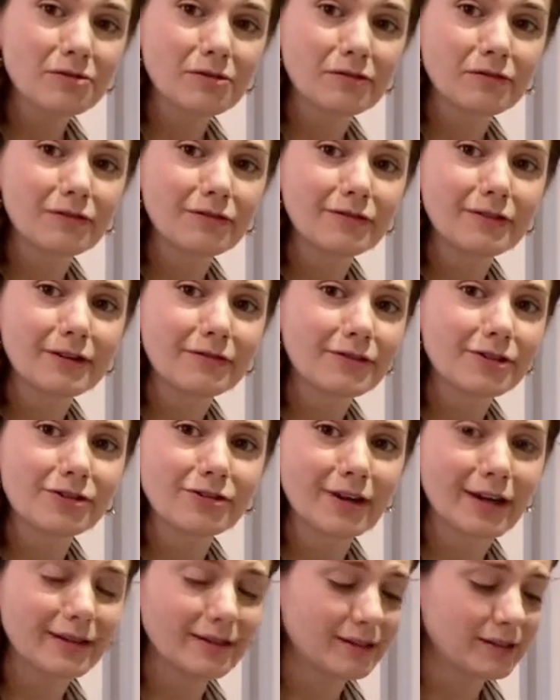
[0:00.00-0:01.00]
If you've never
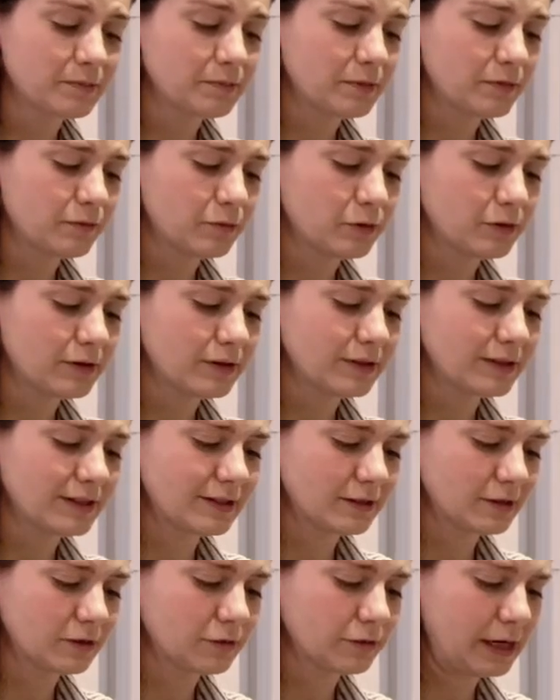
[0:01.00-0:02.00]
tried this before, this is
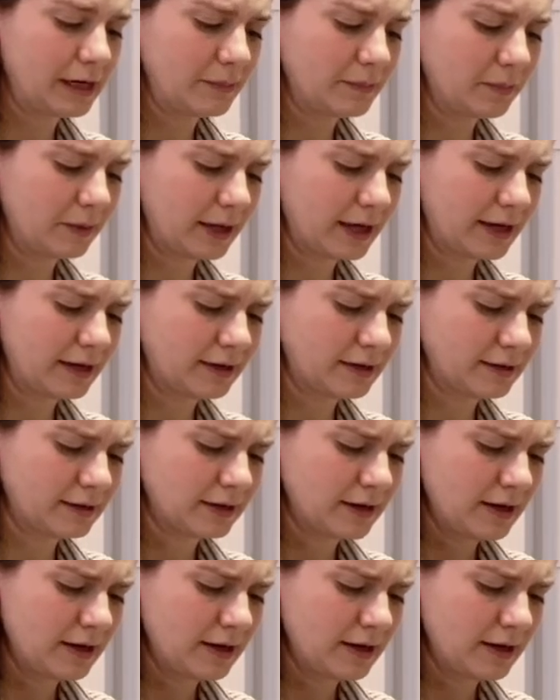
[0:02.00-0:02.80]
a great blend